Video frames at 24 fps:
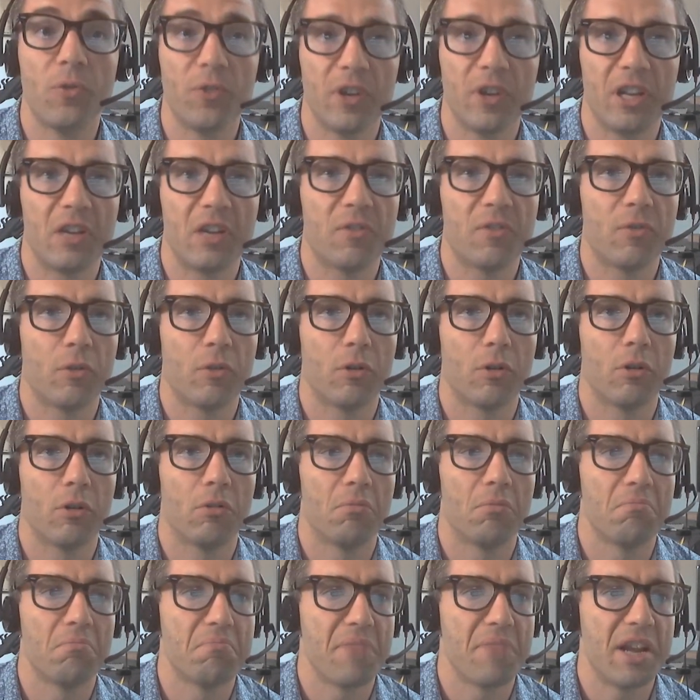fitting
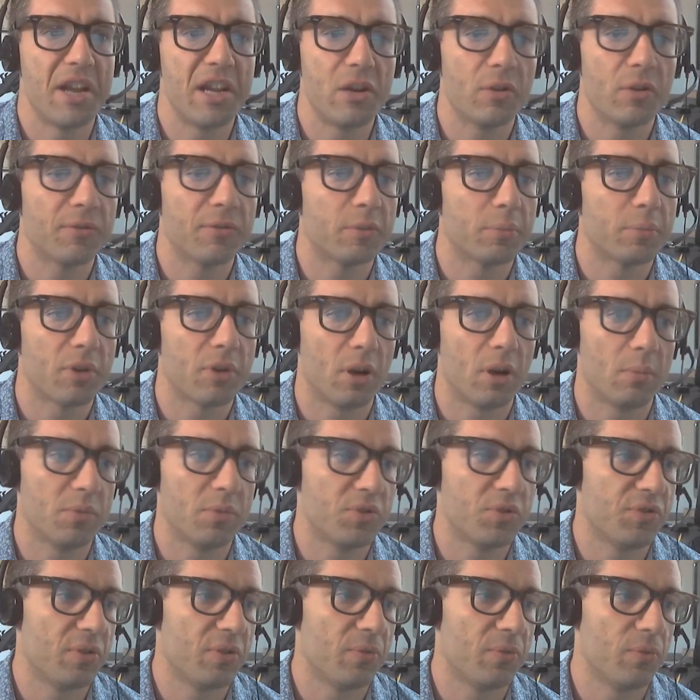for many of the
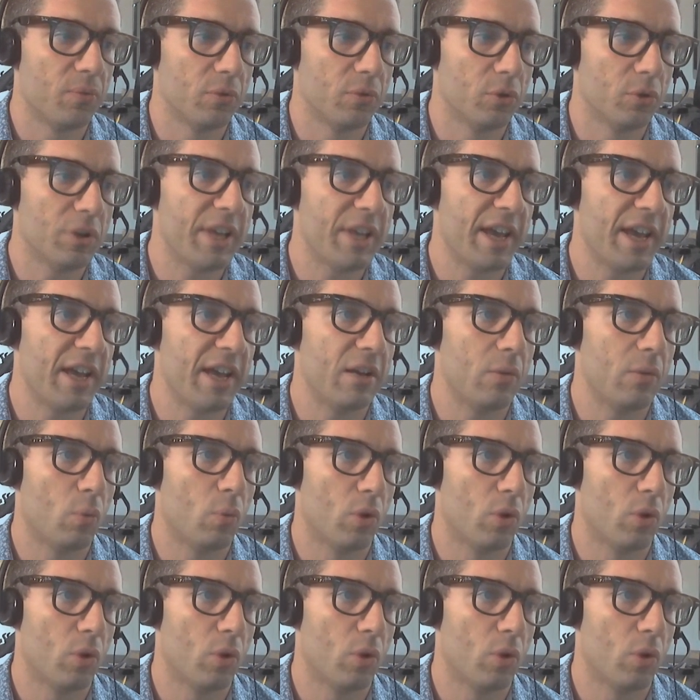problems we look at,